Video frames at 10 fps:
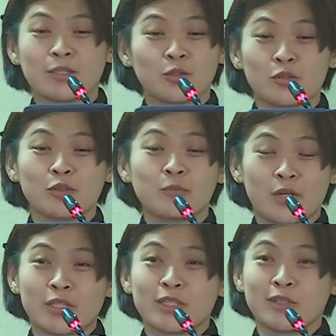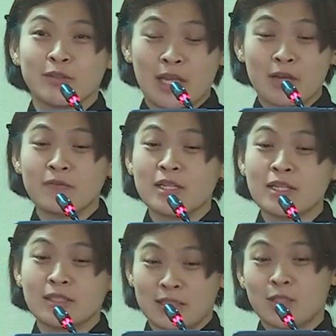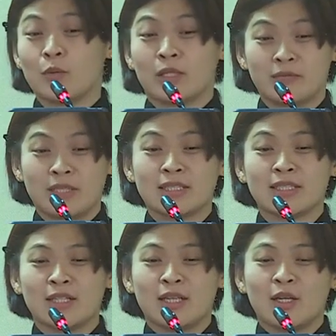social pressures on every single one of us.